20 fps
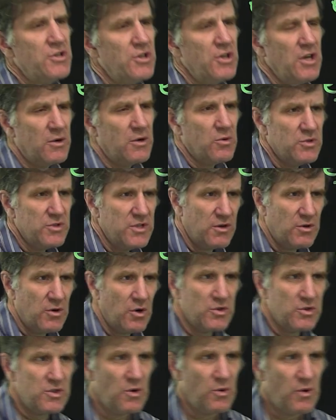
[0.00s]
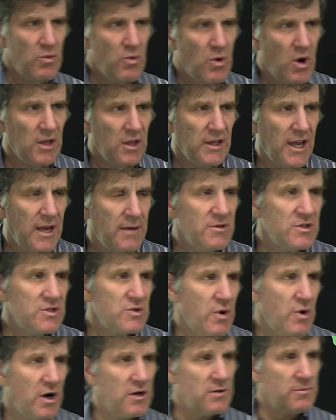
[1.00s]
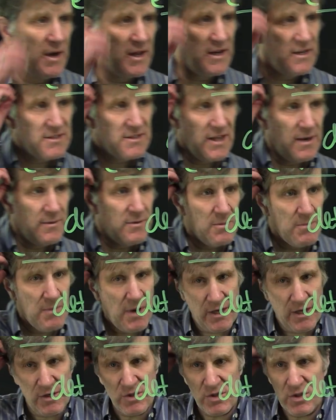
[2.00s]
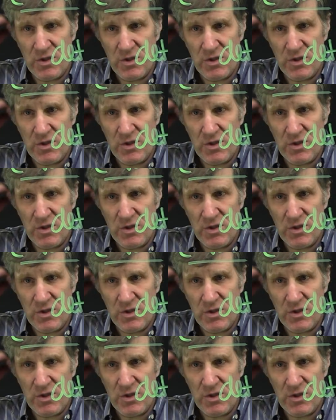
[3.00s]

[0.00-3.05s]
should equal 0. So we want lambda squared minus lambda minus